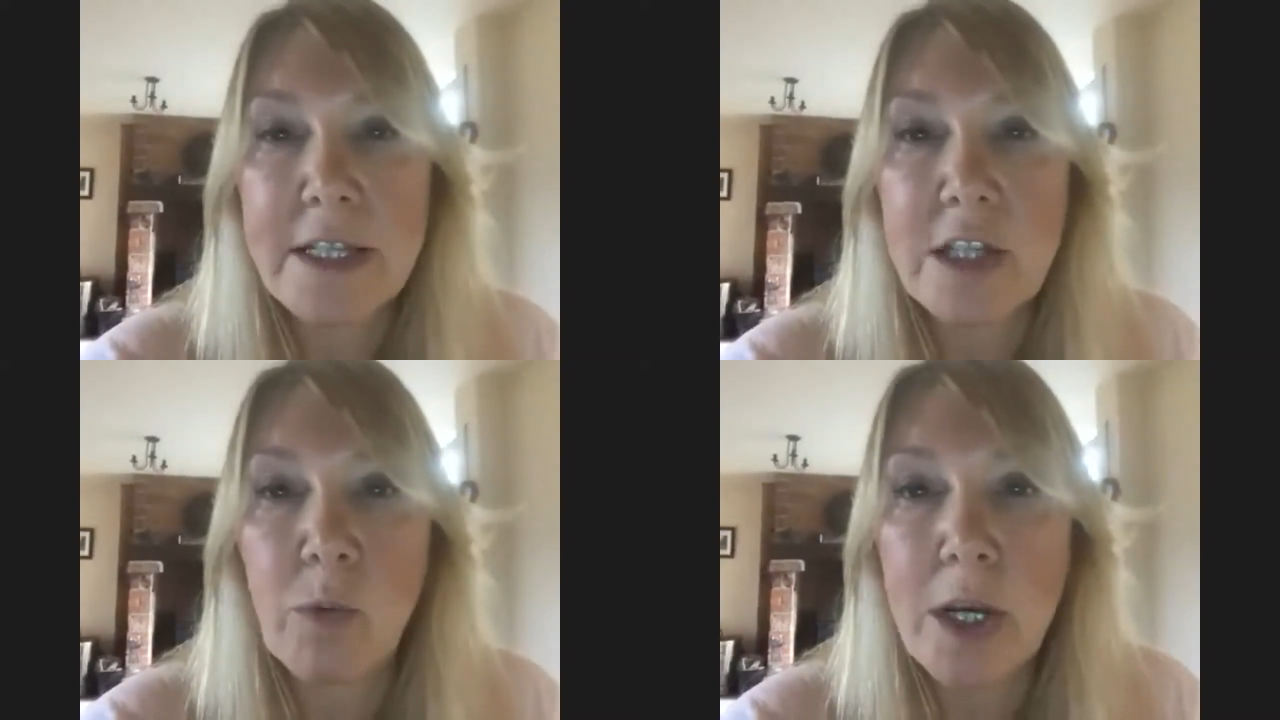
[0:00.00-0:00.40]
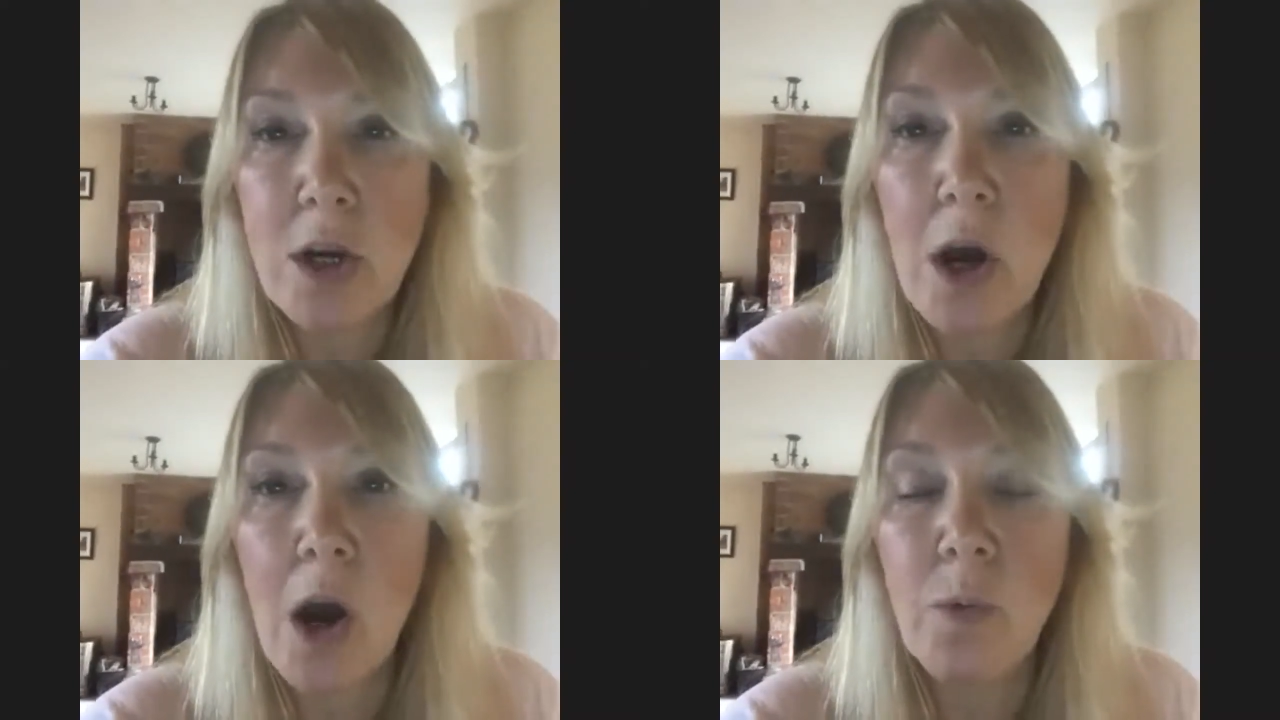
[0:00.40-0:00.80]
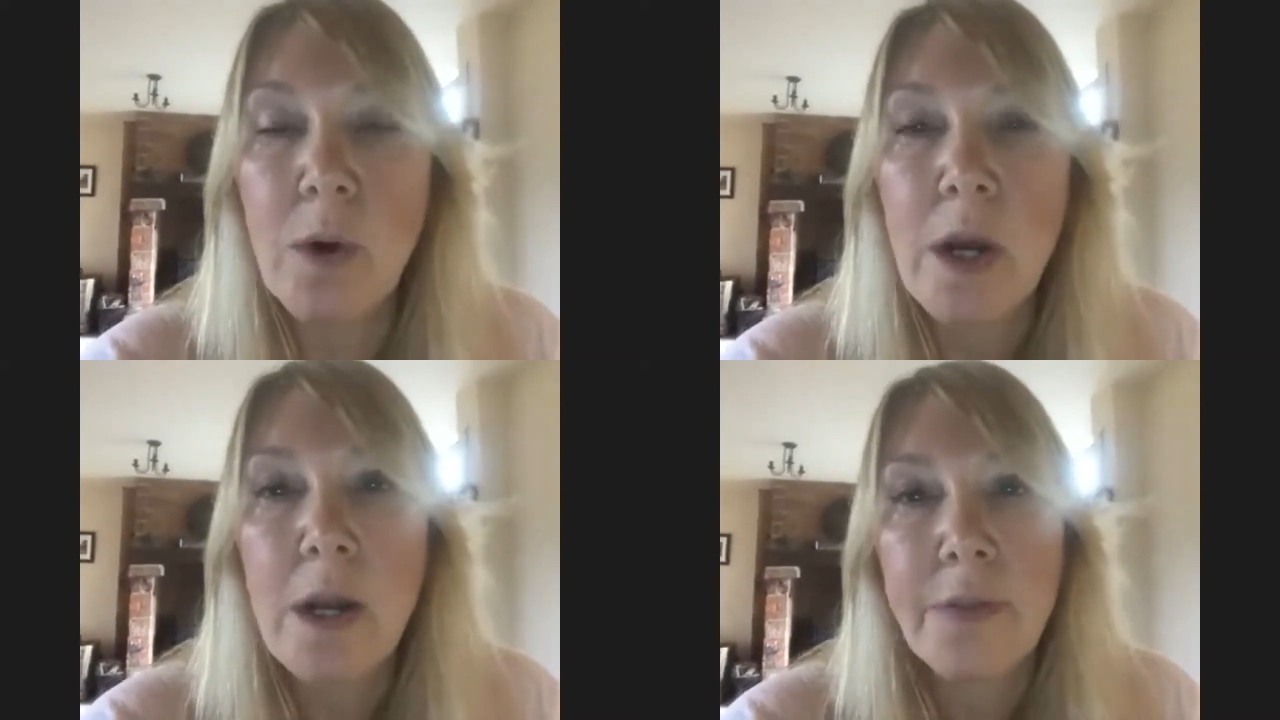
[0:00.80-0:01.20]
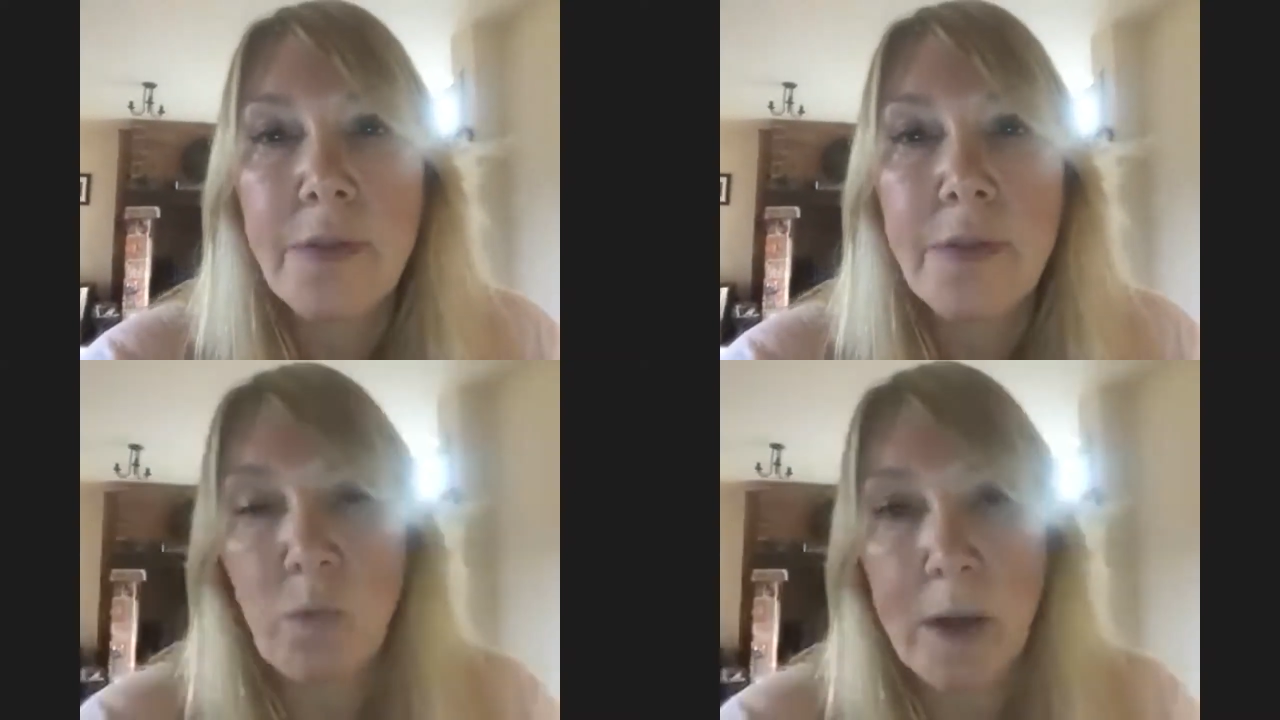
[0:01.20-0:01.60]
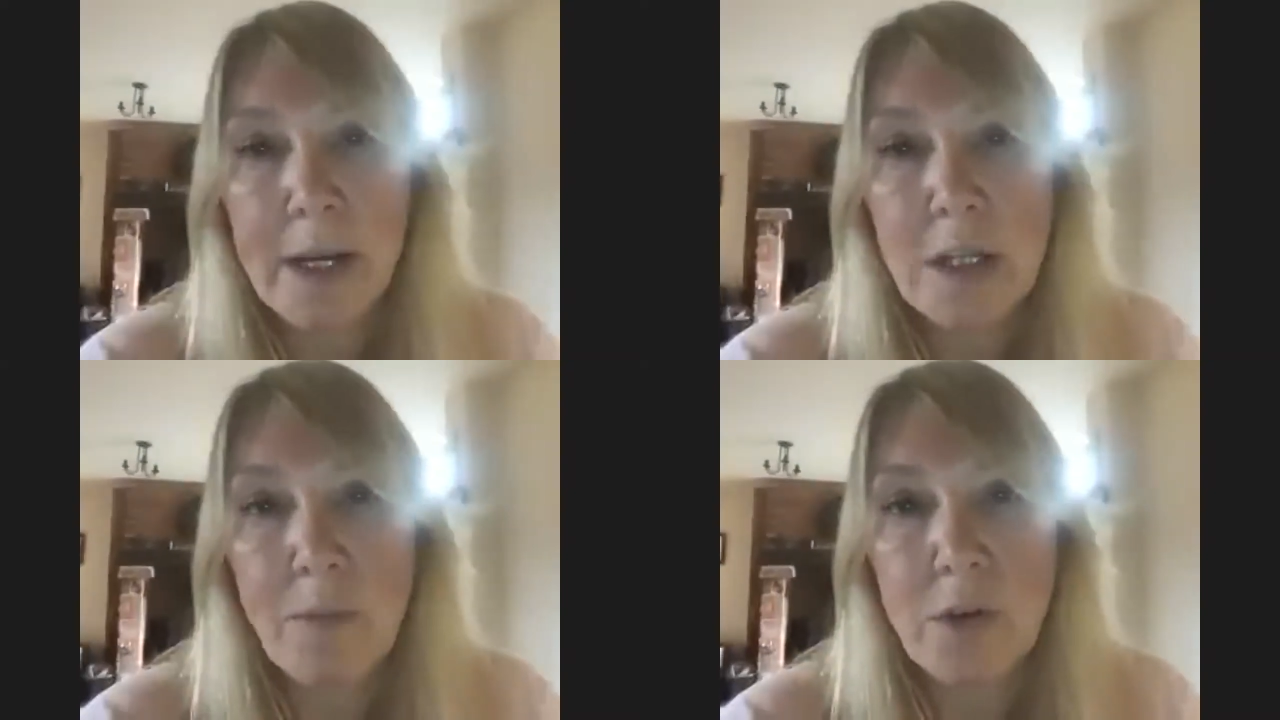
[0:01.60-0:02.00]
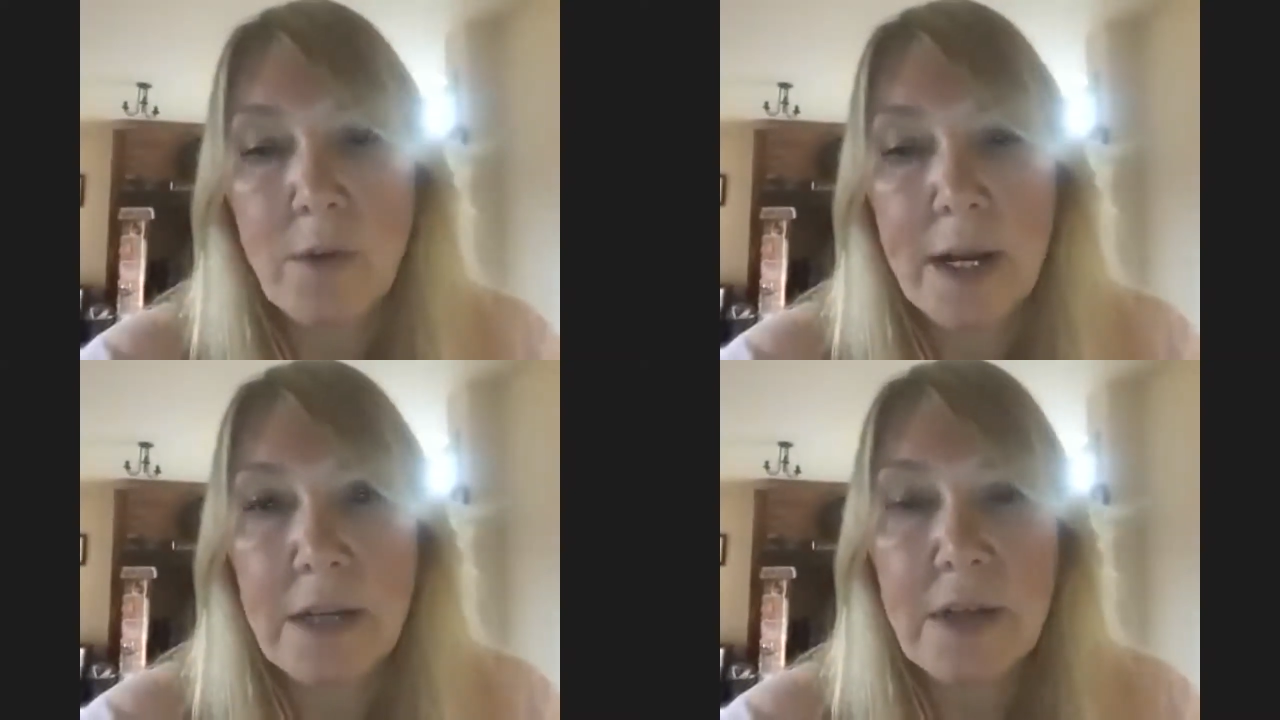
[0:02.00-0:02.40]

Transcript: So we know that under the Working Time Directive,